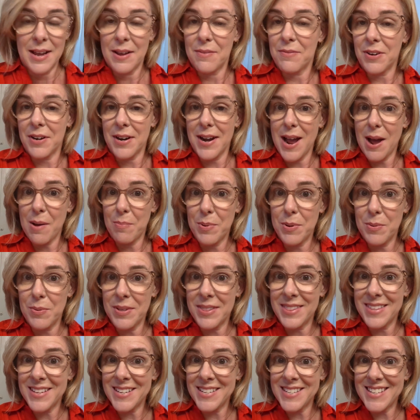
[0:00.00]
very happy
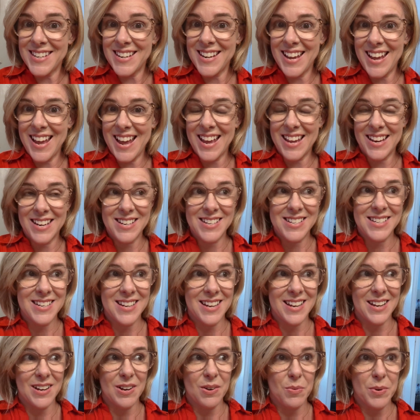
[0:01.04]
with it. And
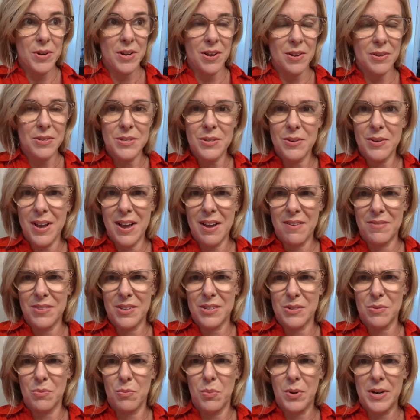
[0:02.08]
we also have
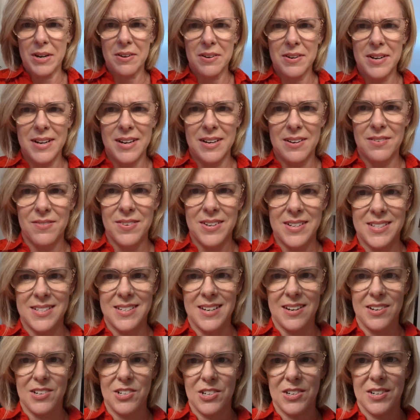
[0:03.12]
this weird
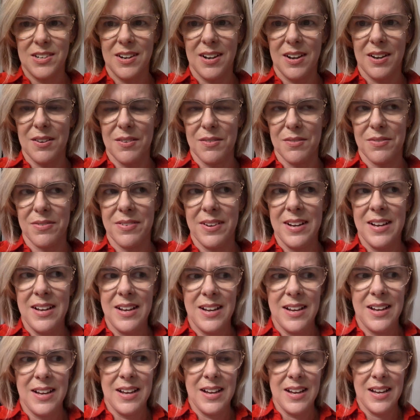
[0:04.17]
infestation of
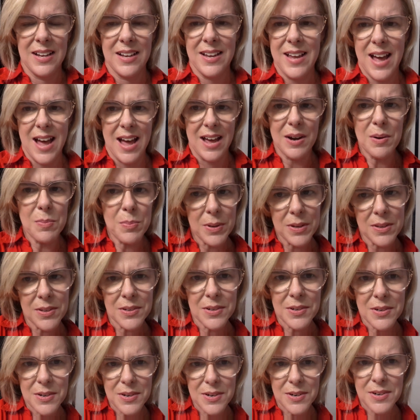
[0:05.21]

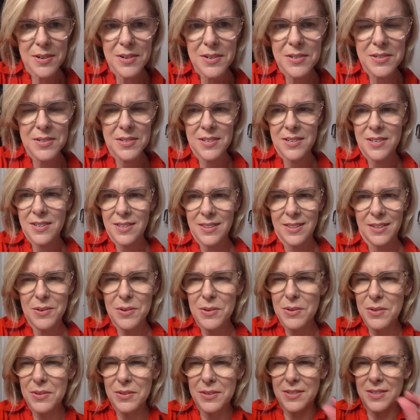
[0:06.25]
caterpillars,
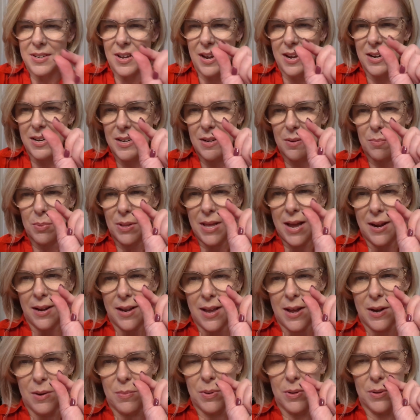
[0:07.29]
little tiny black
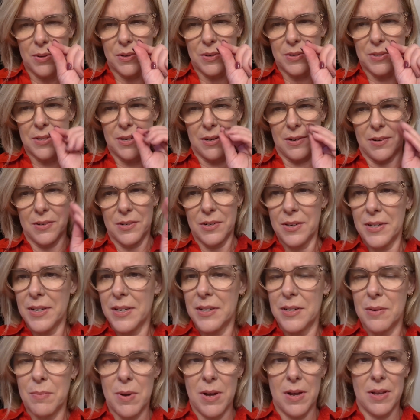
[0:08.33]
caterpillars that are turning
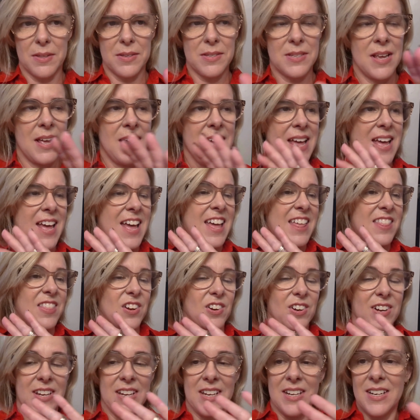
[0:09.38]
into moths.
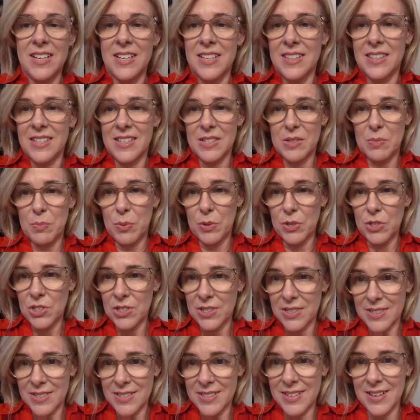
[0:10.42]
They're eating these
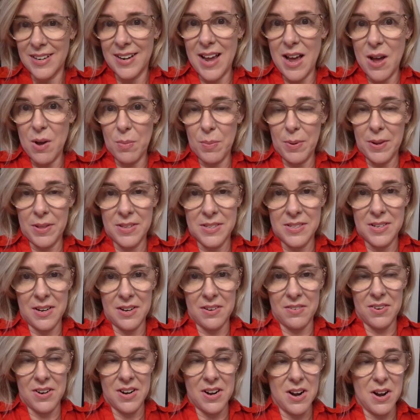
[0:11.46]
bushes like out by the side
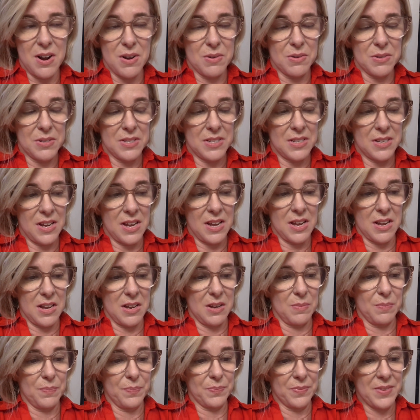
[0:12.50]
of our house,
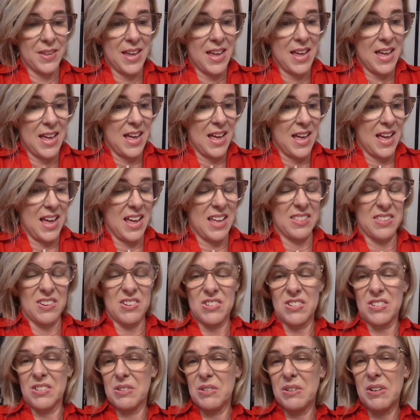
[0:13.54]
and
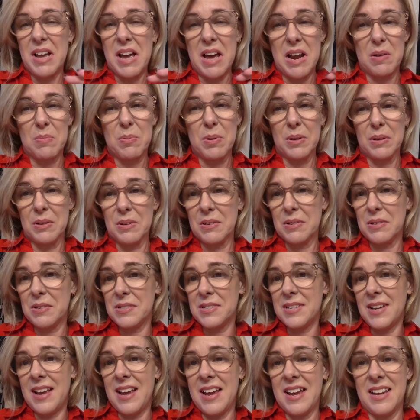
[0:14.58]
there's little
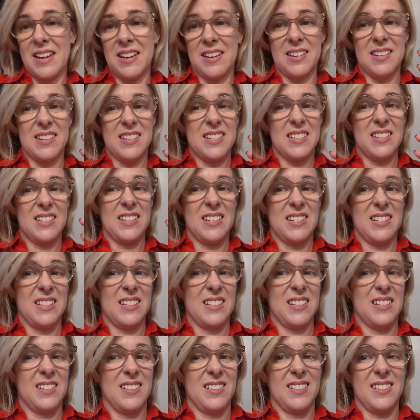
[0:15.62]
caterpillars and
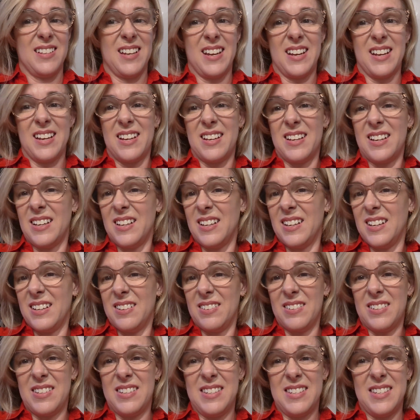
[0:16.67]
like
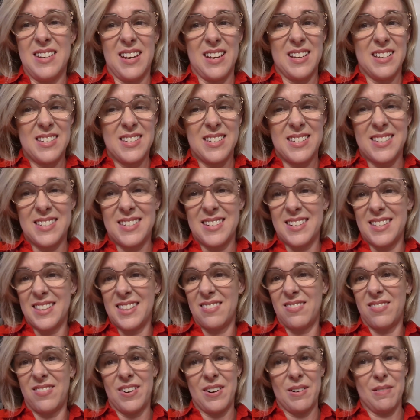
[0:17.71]
dust
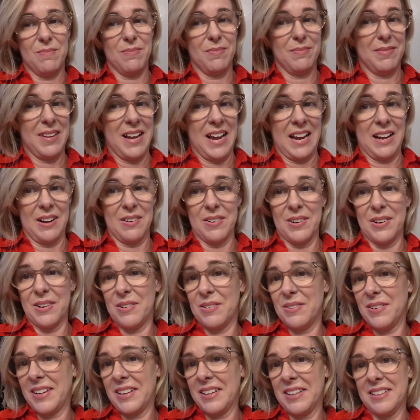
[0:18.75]
from, I don't
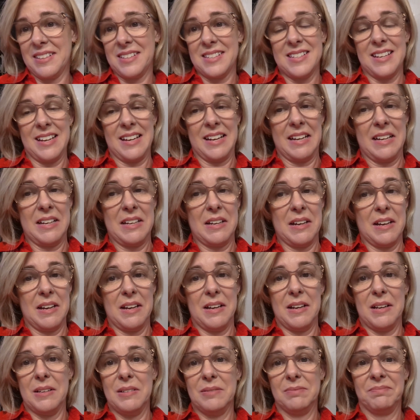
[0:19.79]
know, it's like
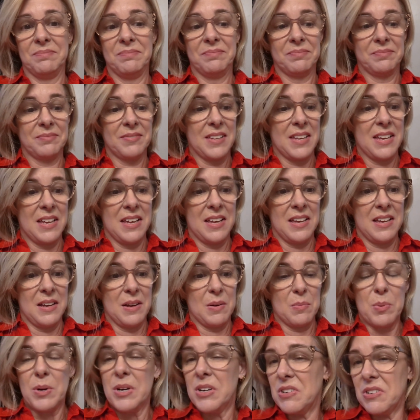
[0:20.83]

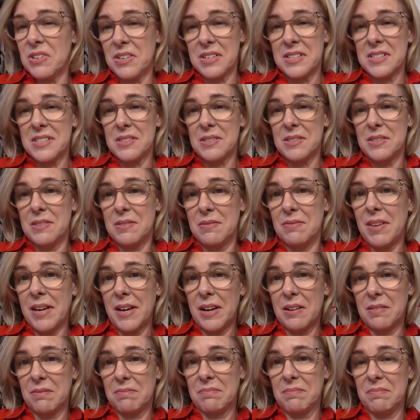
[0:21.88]
pretty sure it's
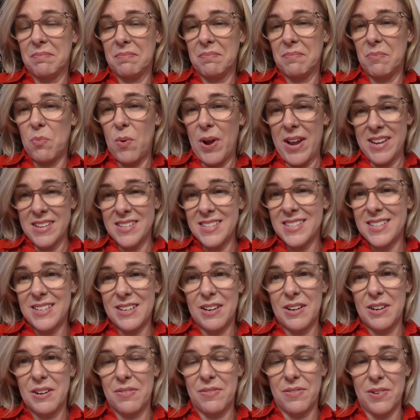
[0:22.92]
like waste
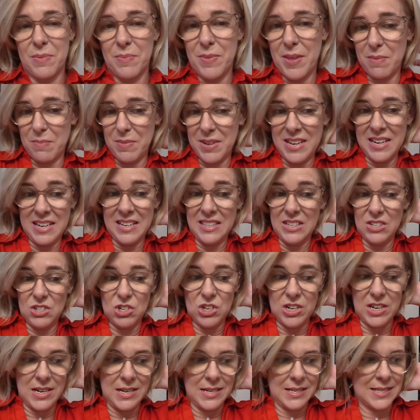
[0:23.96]
from them eating the
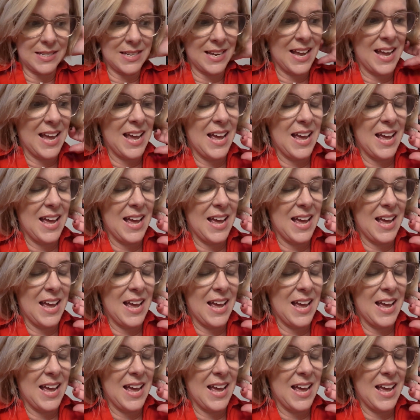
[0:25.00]
trees,